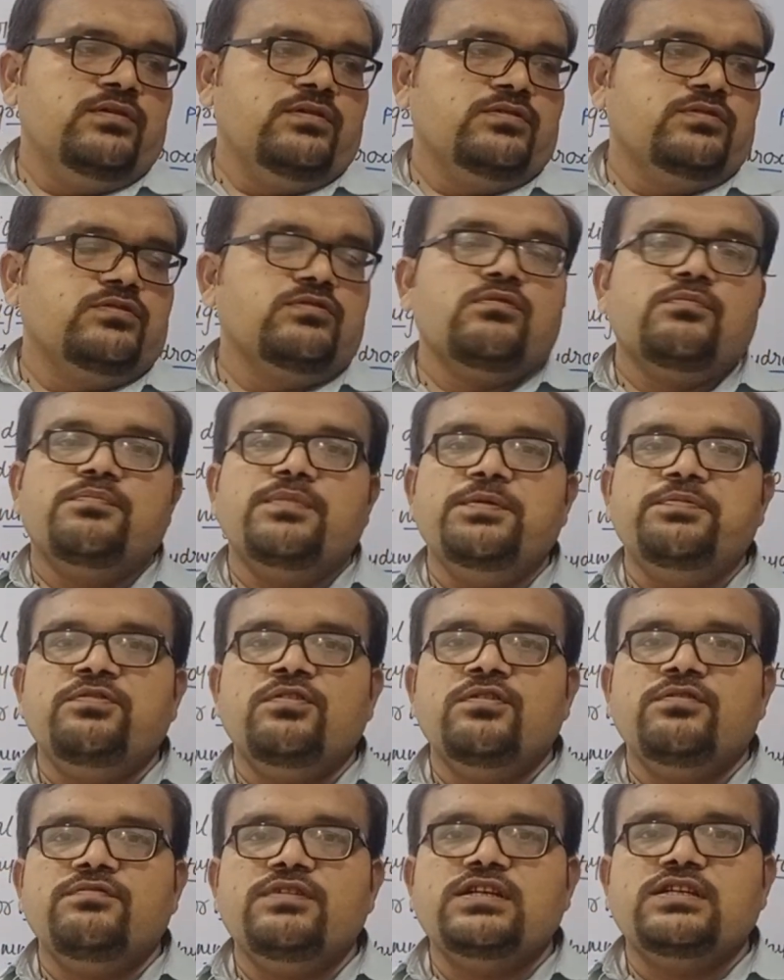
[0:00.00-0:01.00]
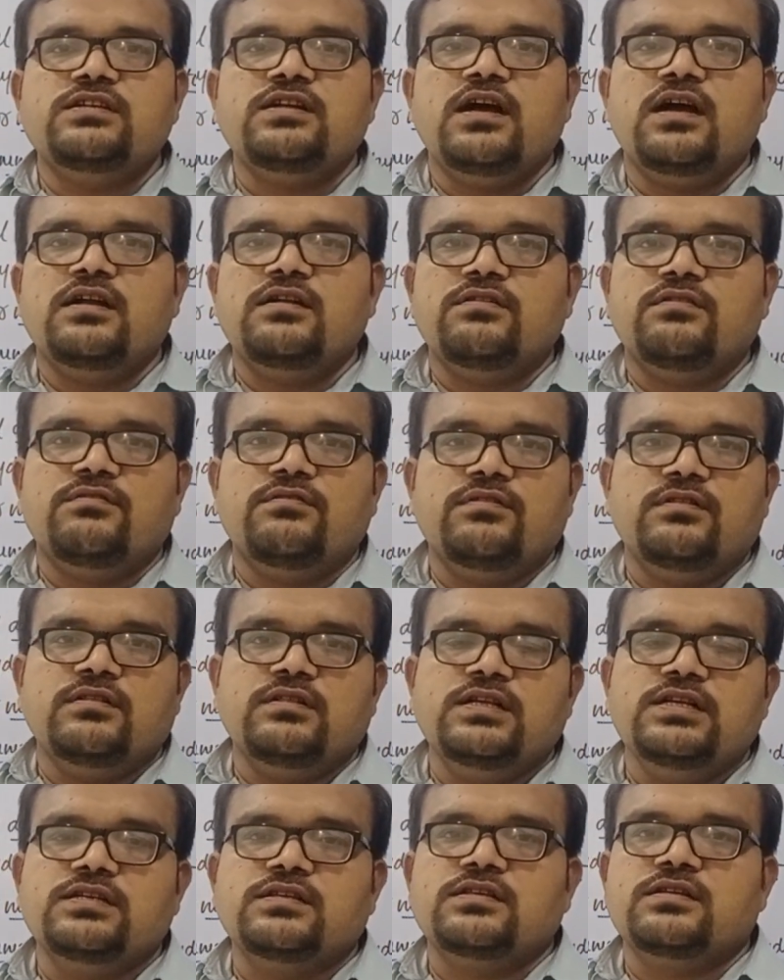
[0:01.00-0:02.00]
So before we start
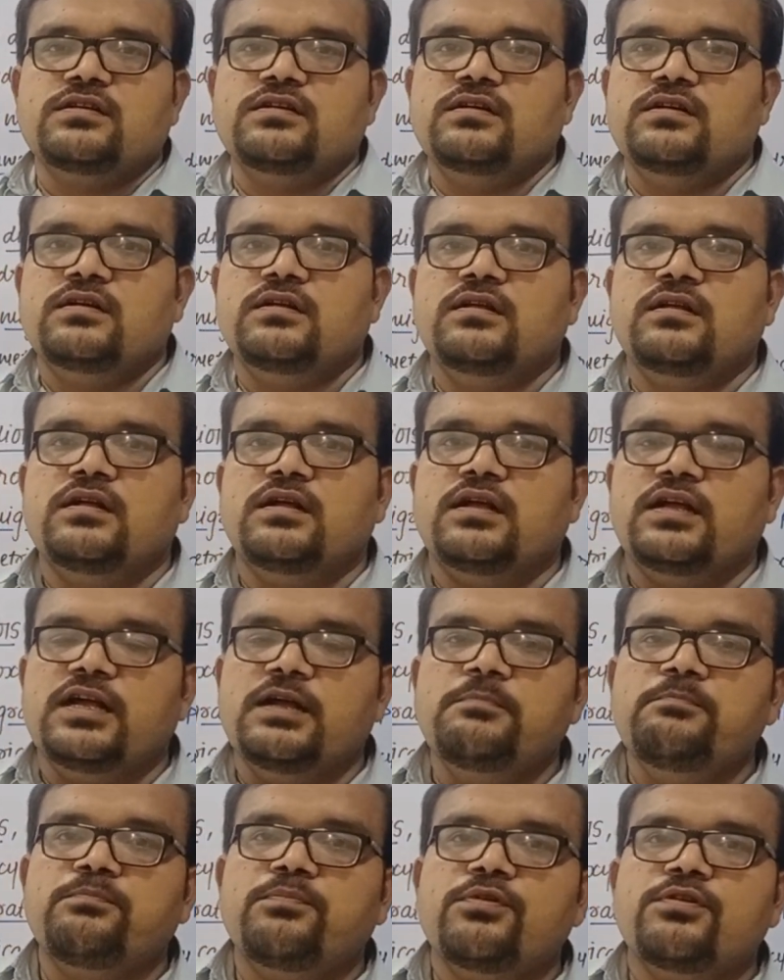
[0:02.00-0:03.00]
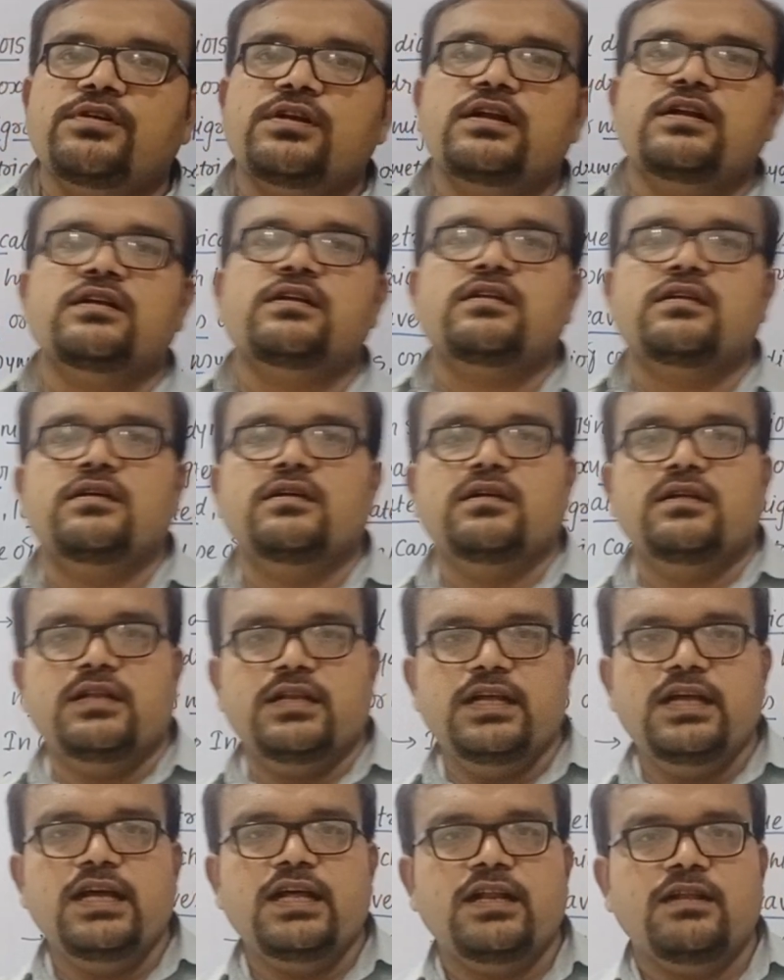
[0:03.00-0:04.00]
this important
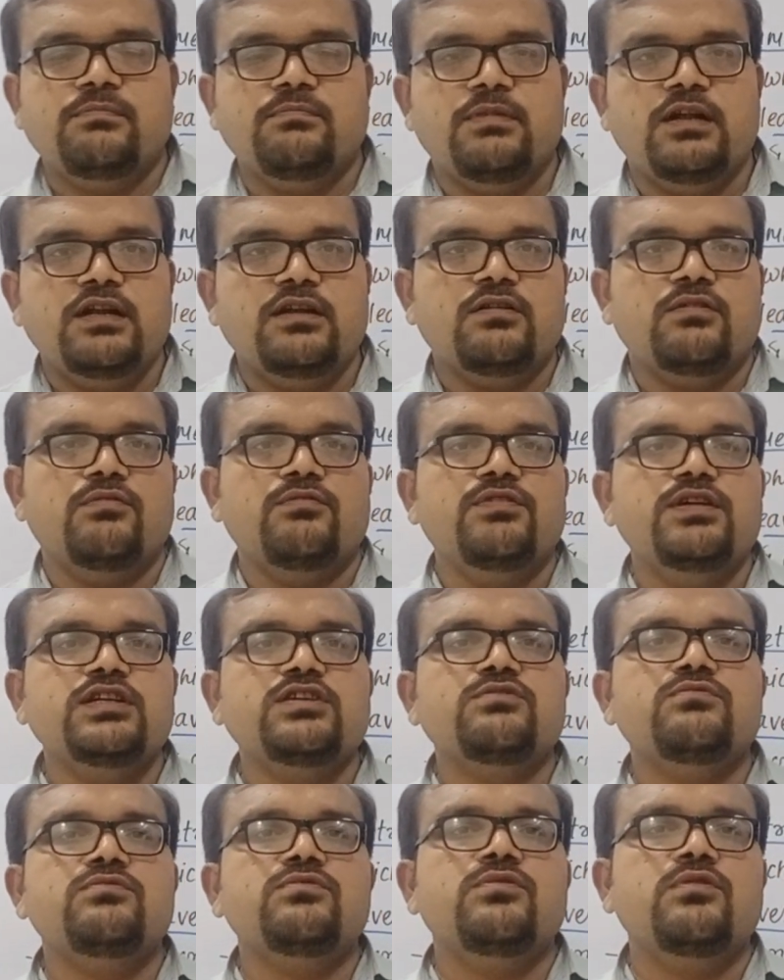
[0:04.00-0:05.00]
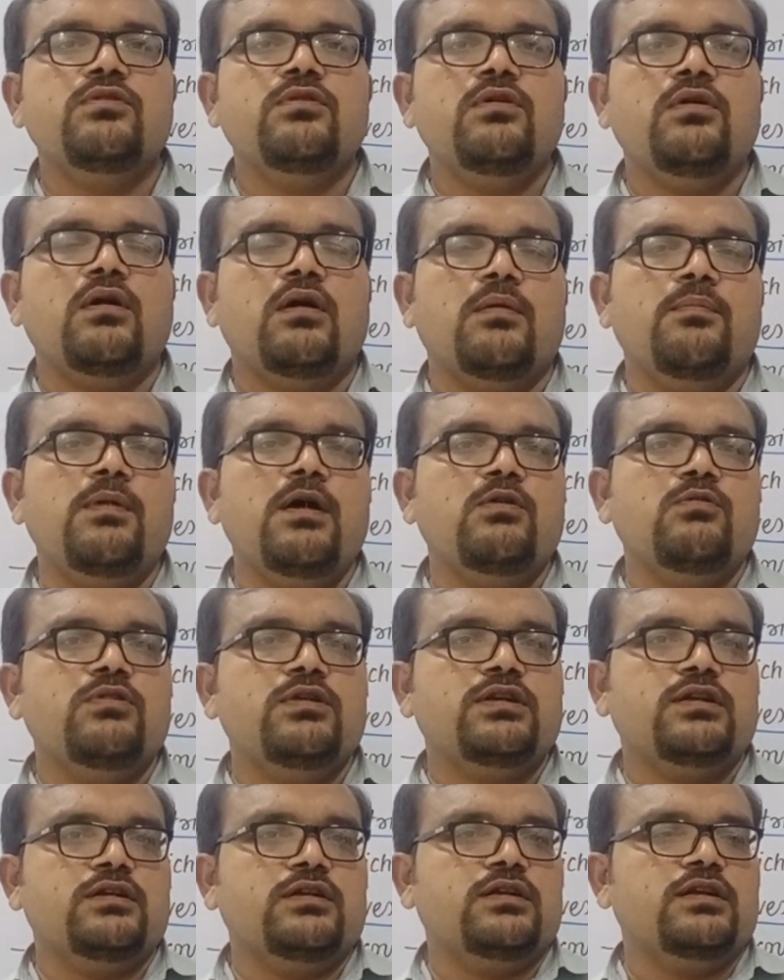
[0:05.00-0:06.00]
rearrangement, we should know
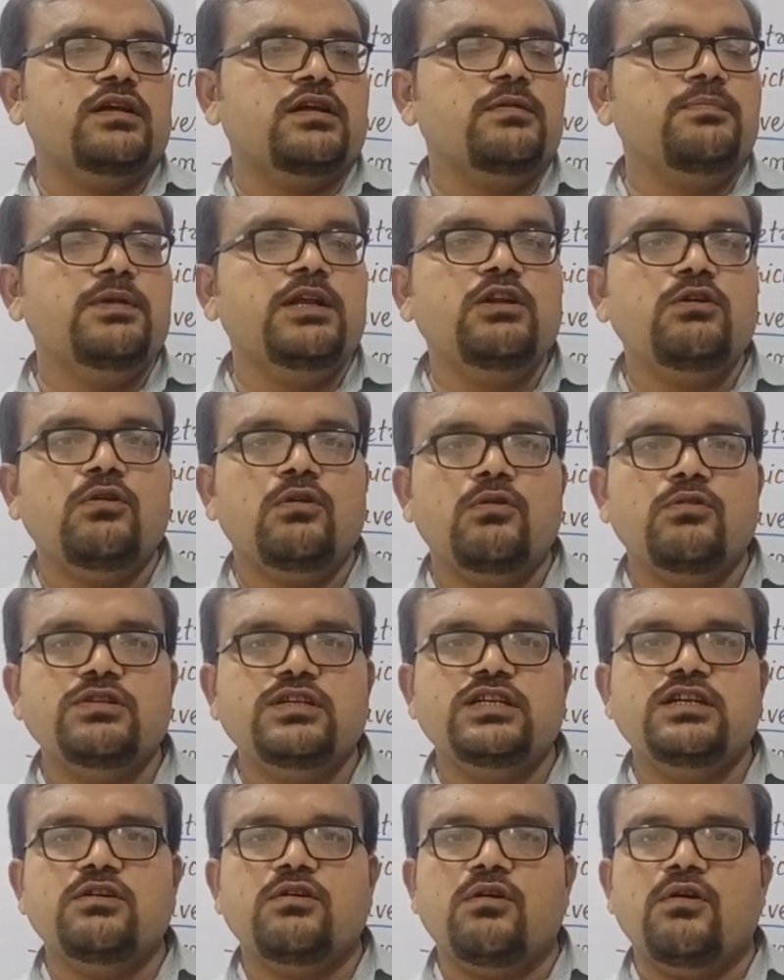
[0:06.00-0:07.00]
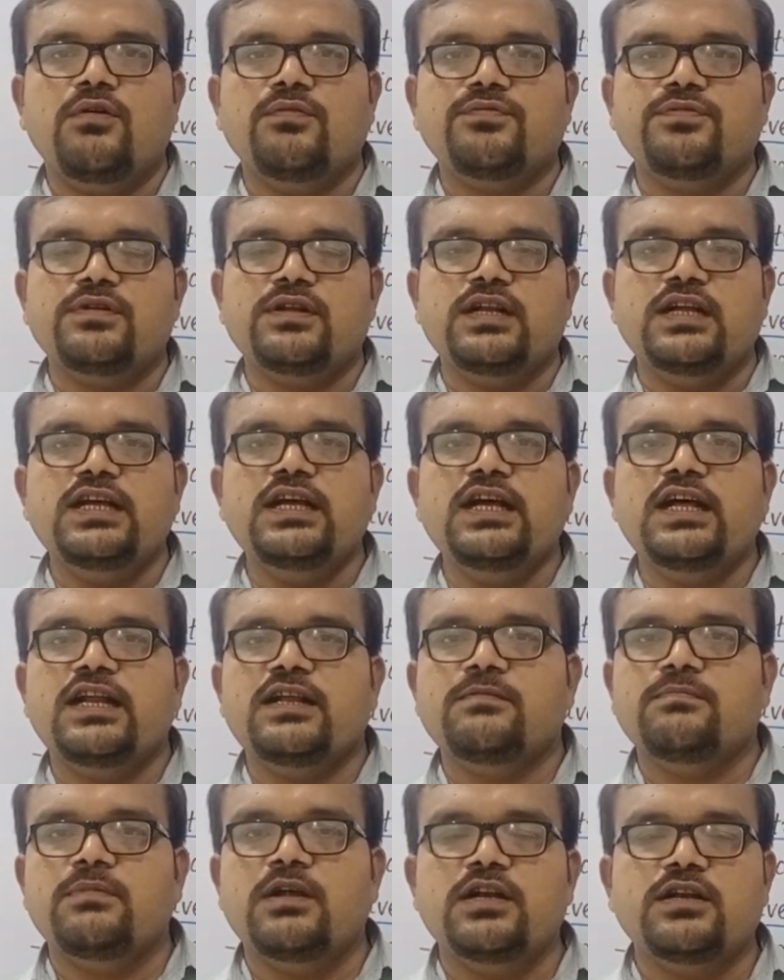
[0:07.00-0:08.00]
about the terminology of
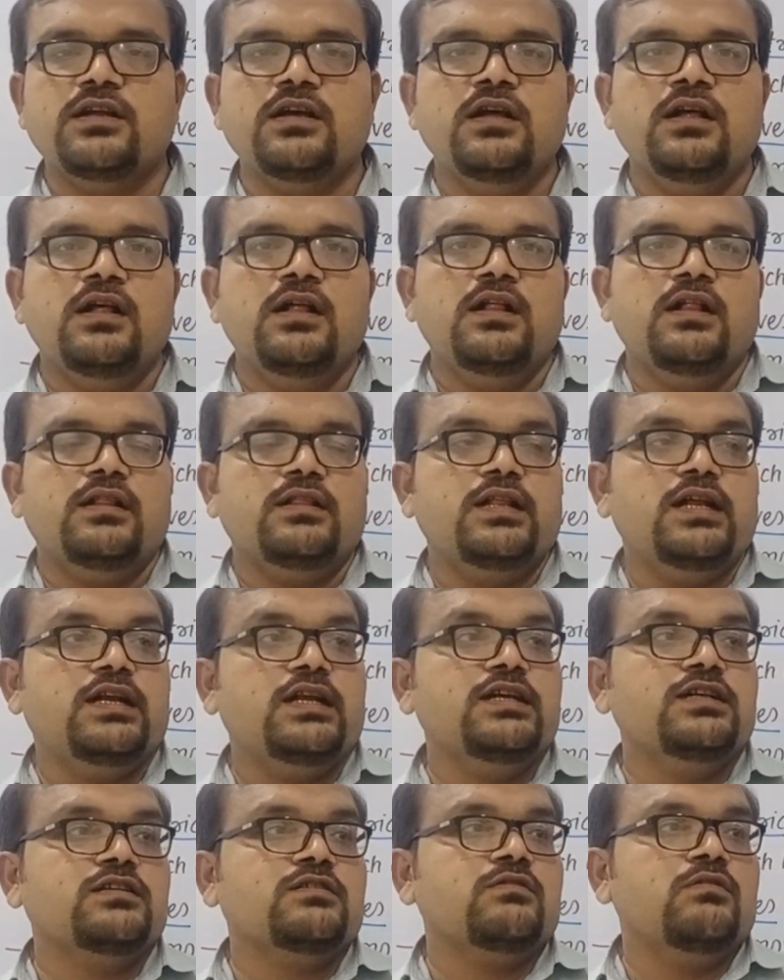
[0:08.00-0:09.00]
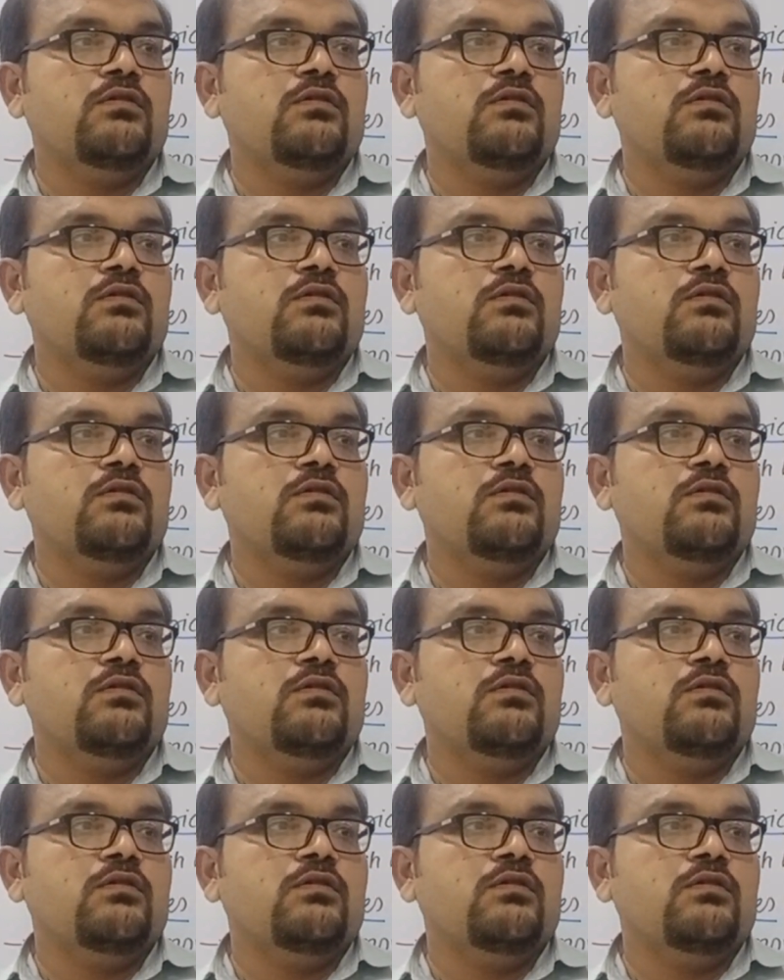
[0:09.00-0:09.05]
rearrangement, that is